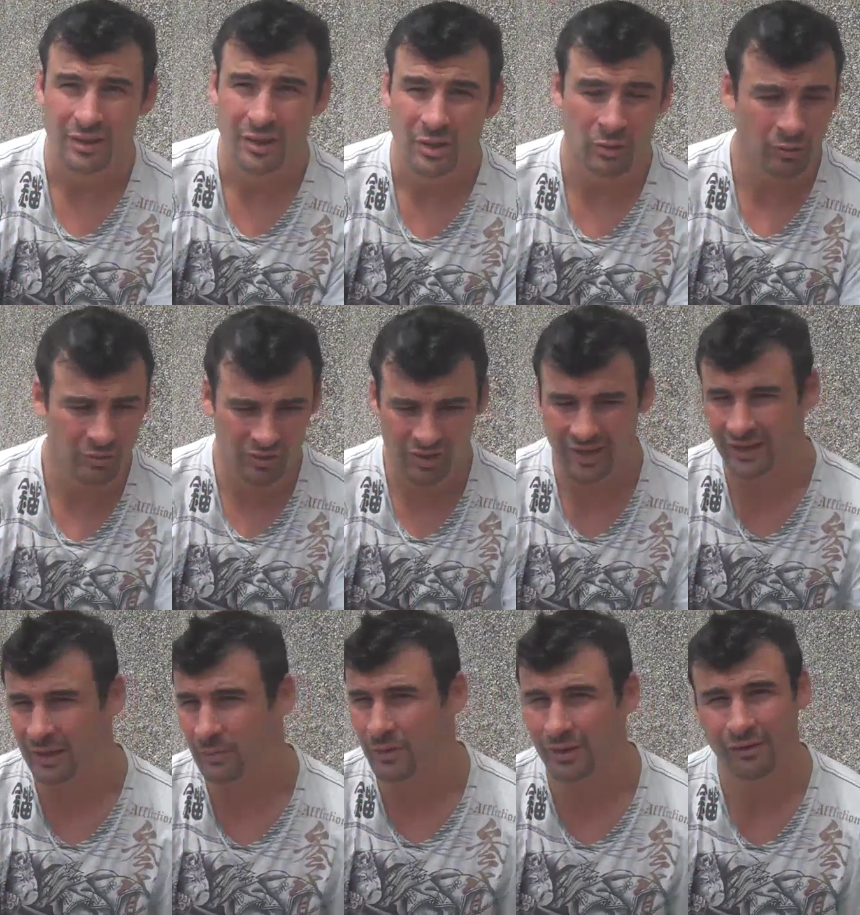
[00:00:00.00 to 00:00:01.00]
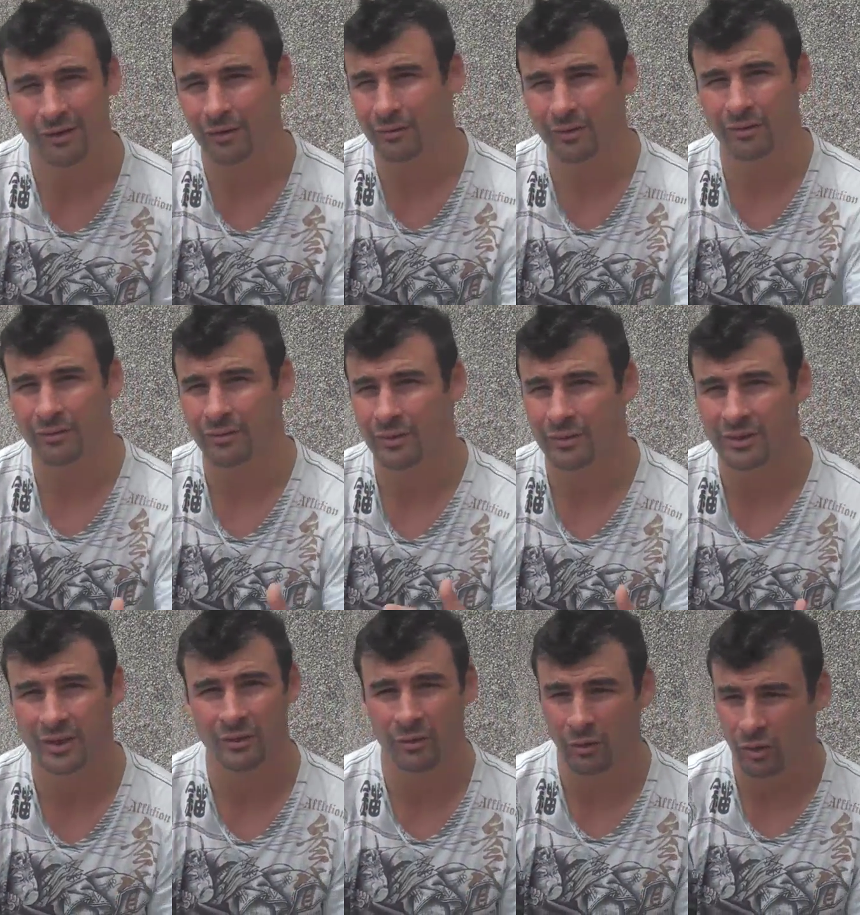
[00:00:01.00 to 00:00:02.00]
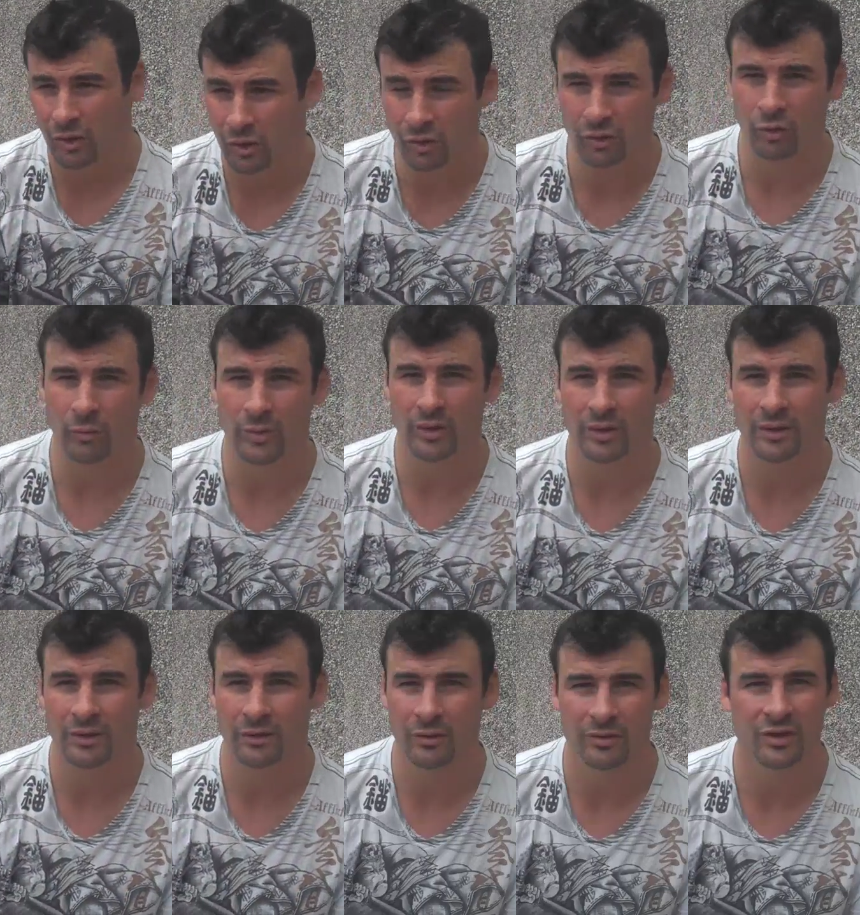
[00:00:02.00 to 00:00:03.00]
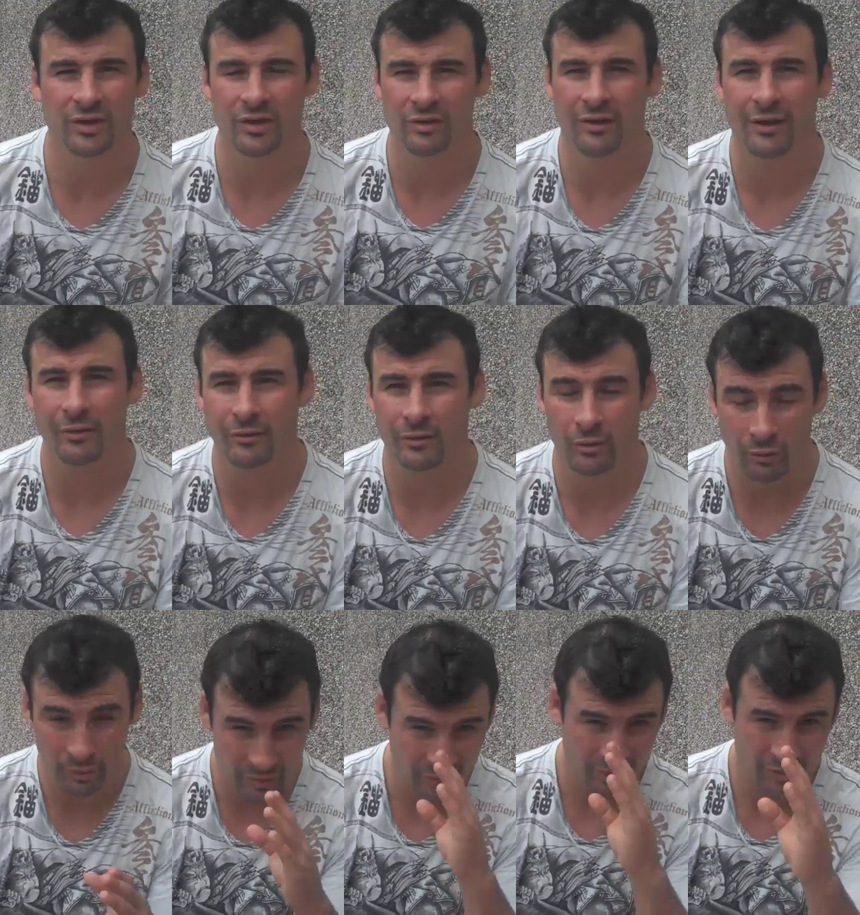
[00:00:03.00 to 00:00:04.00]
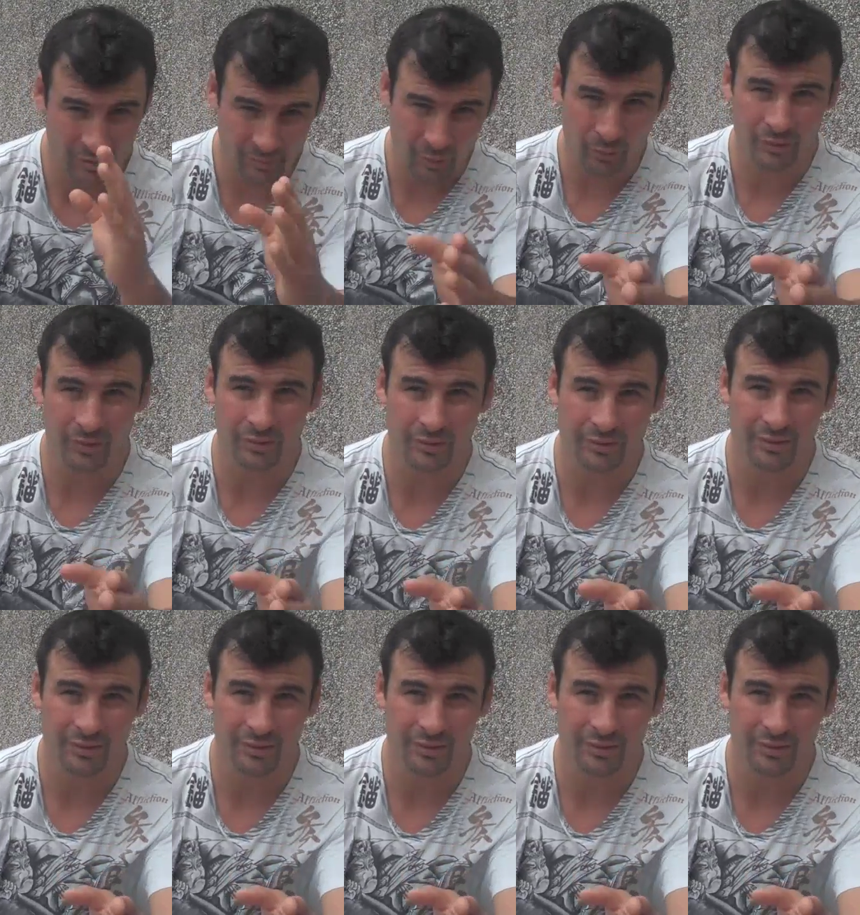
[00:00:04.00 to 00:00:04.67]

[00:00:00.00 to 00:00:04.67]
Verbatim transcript: Mm. You don't see anybody around you. You see, you don't hear nobody. You don't see the crowd. All you see is your opponent,